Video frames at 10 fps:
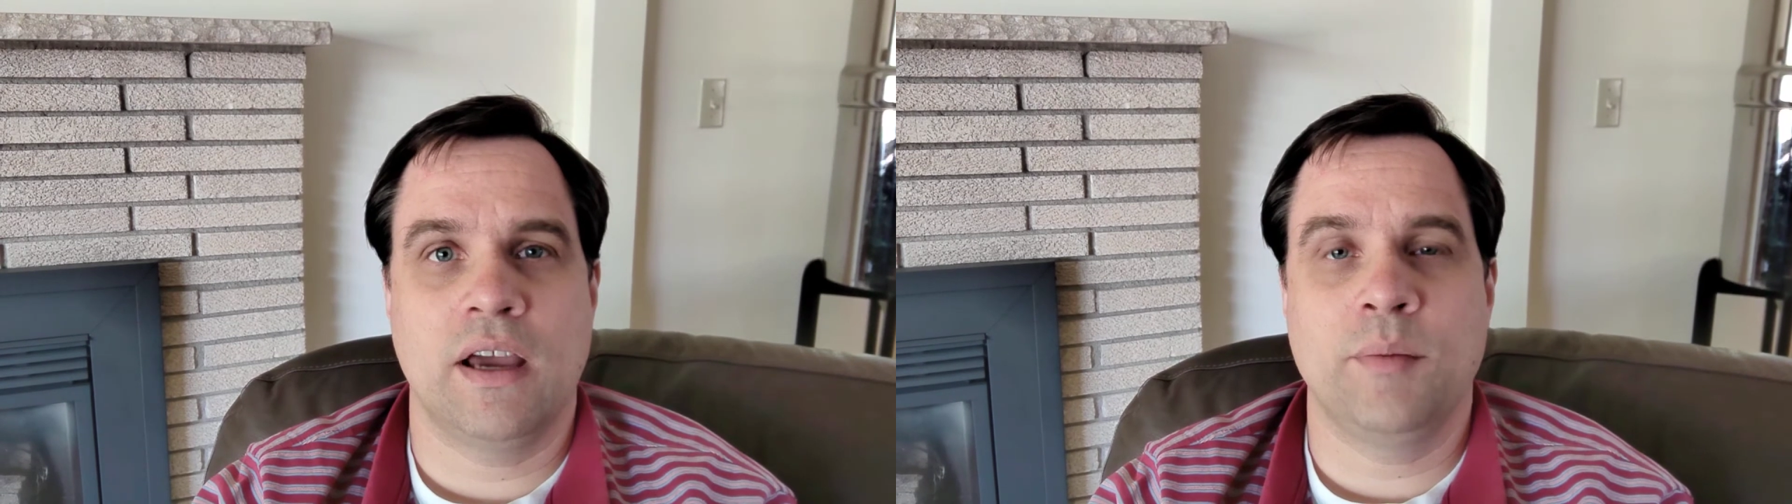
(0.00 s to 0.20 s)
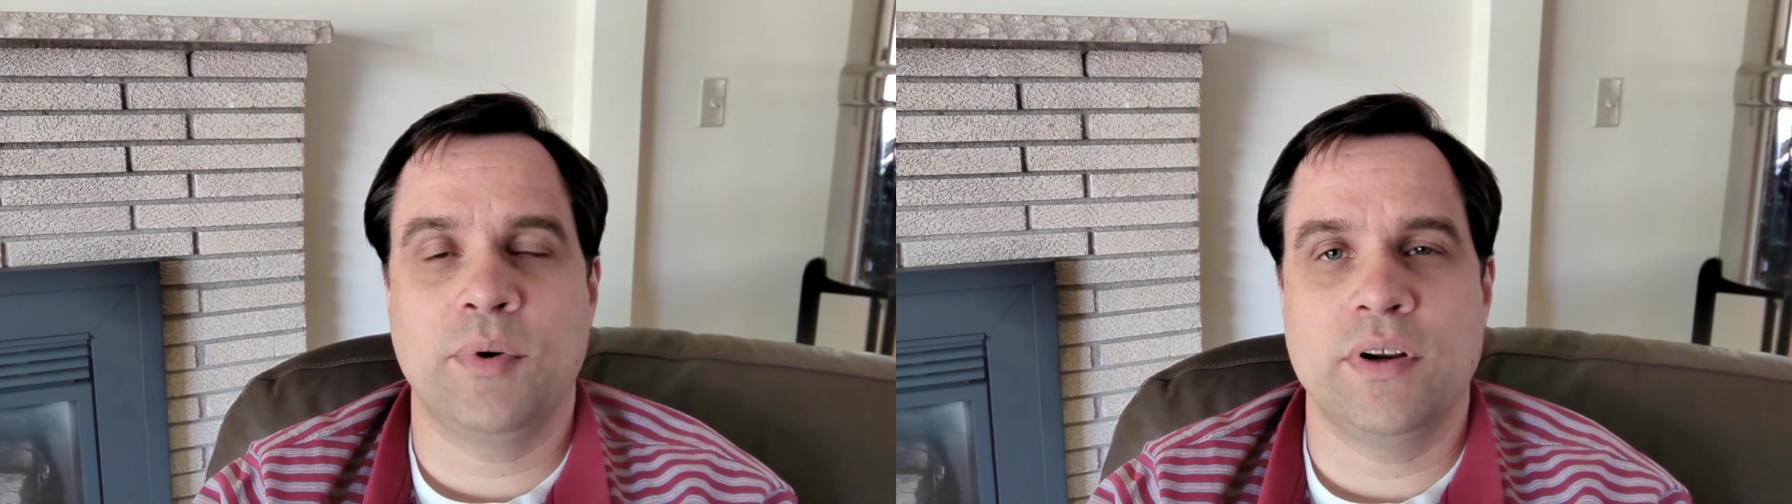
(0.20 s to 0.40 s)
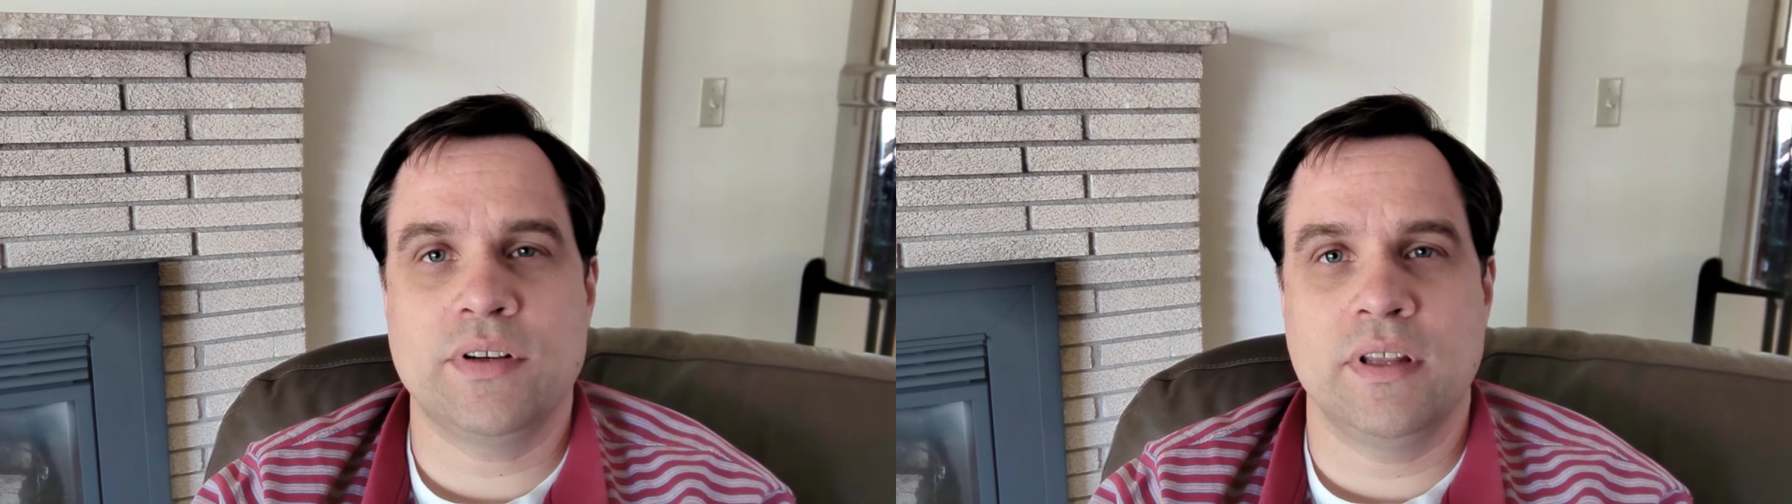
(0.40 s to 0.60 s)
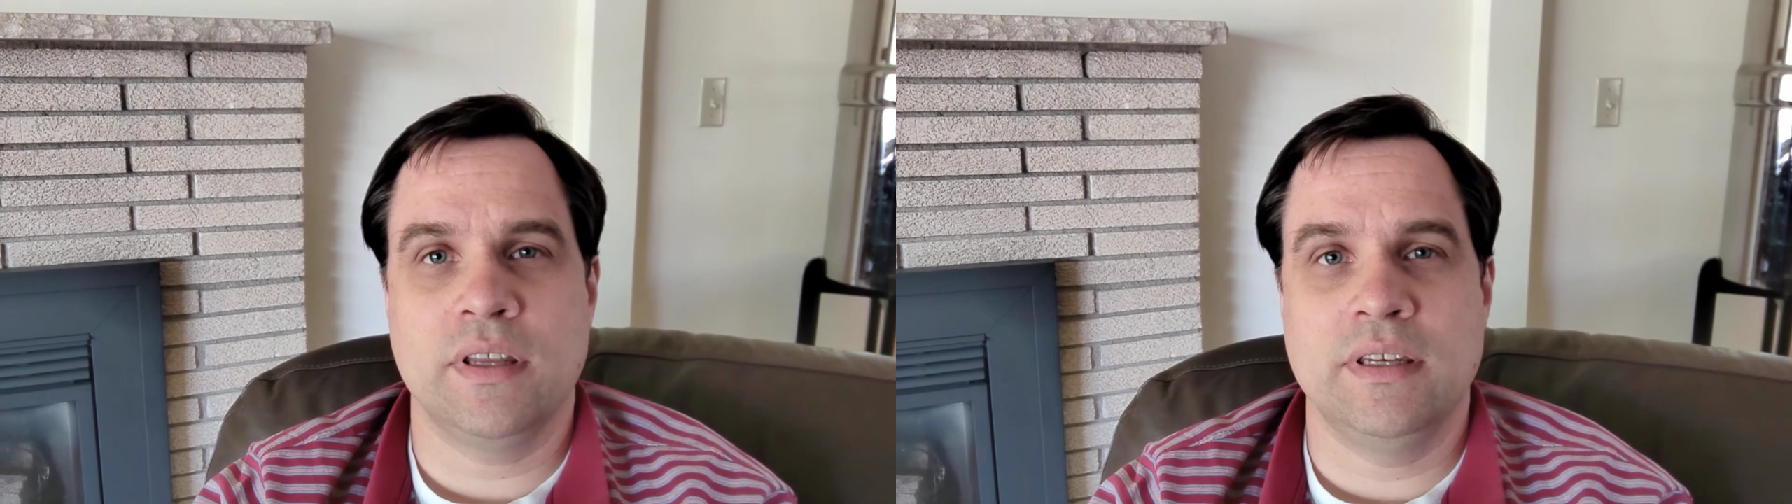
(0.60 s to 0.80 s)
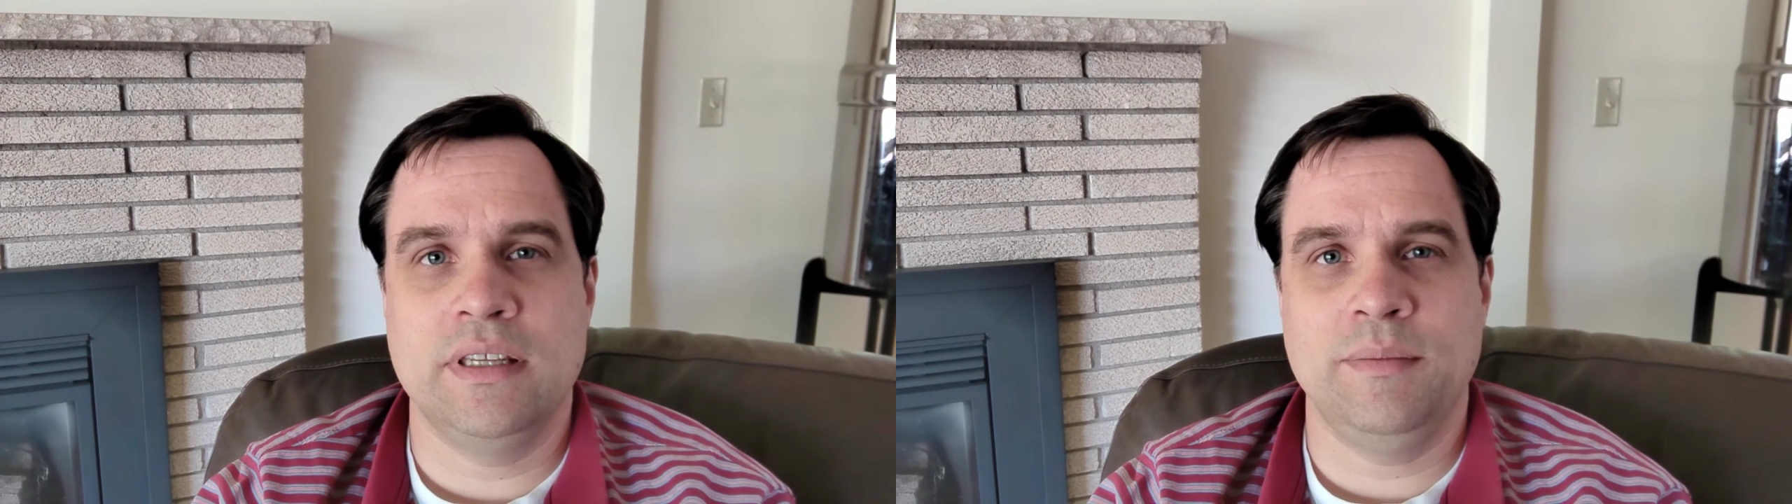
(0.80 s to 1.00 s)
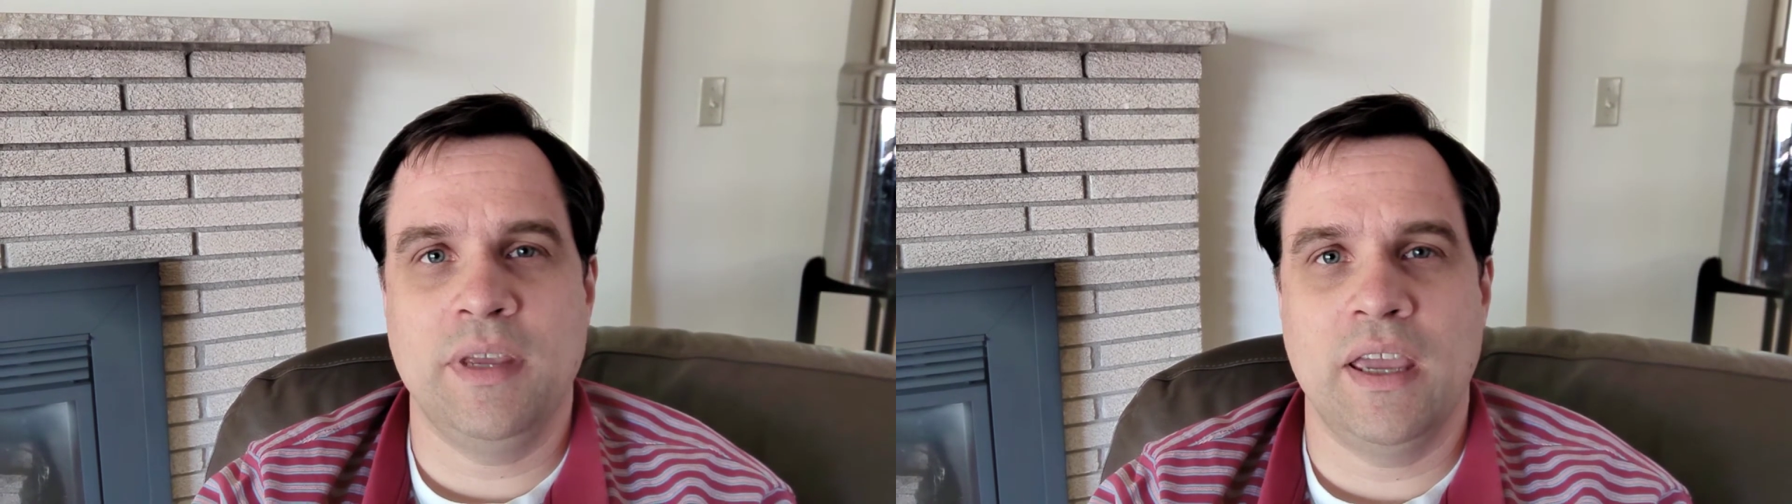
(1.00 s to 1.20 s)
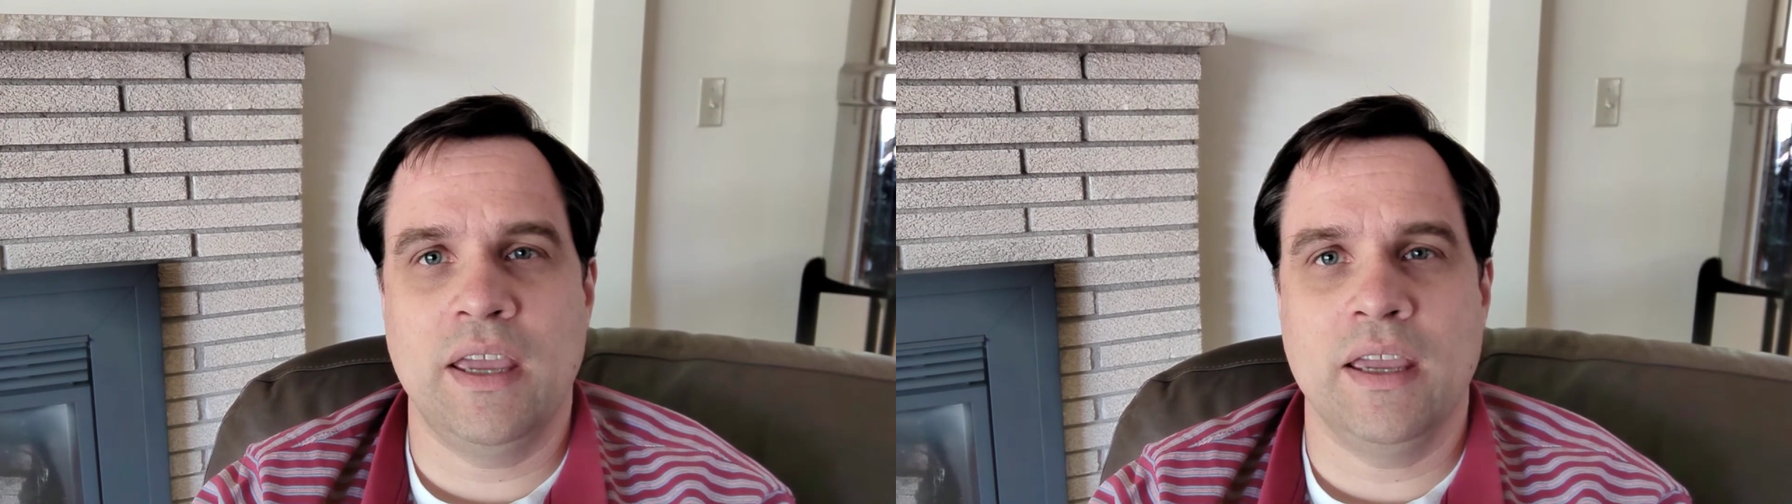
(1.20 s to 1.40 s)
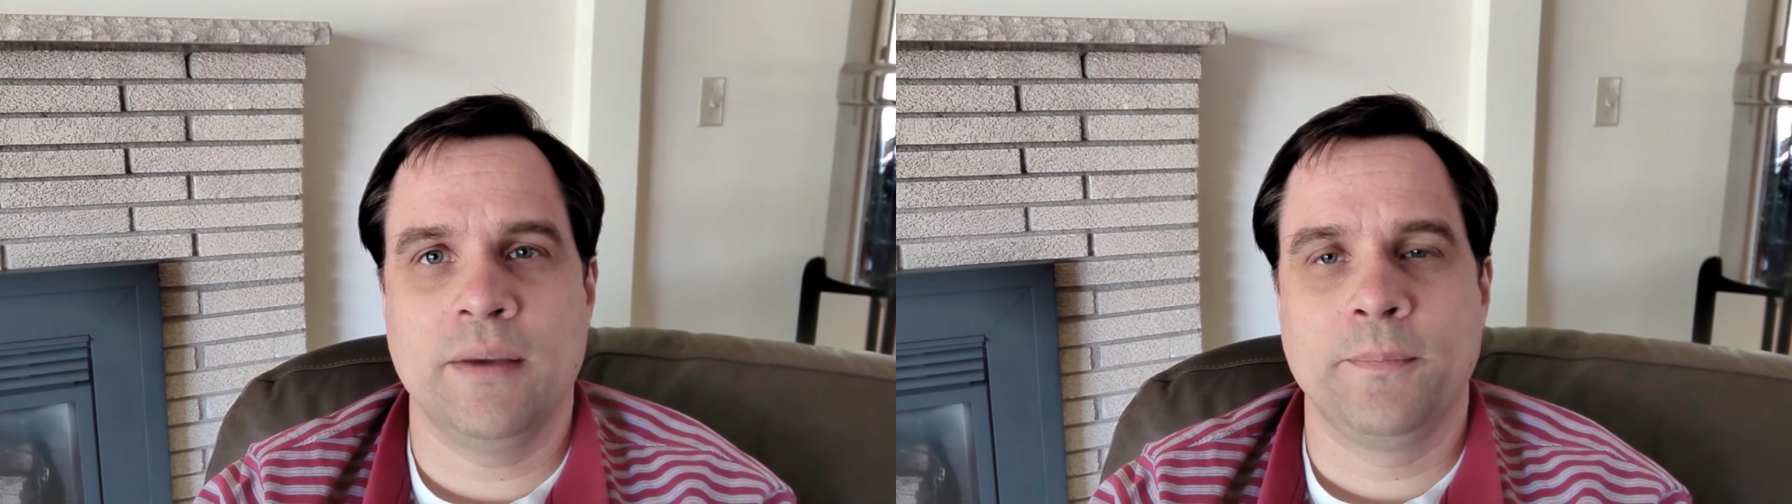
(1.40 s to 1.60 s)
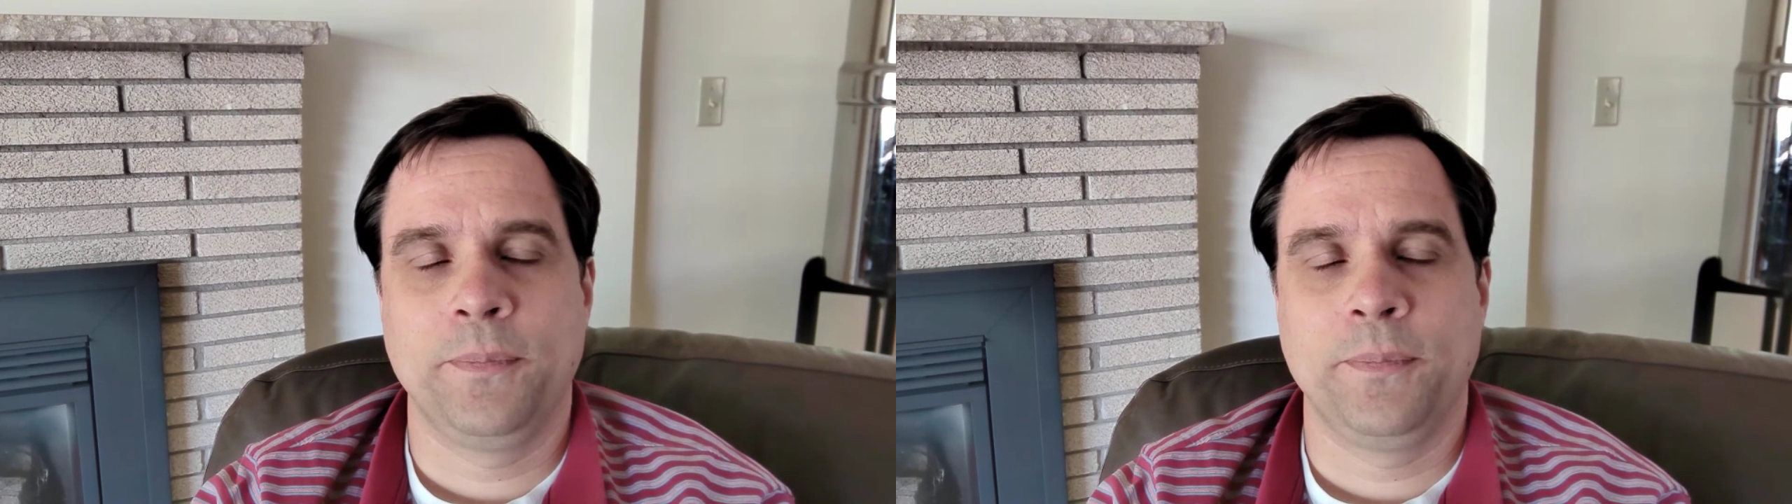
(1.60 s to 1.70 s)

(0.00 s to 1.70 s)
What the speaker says: operational DBA,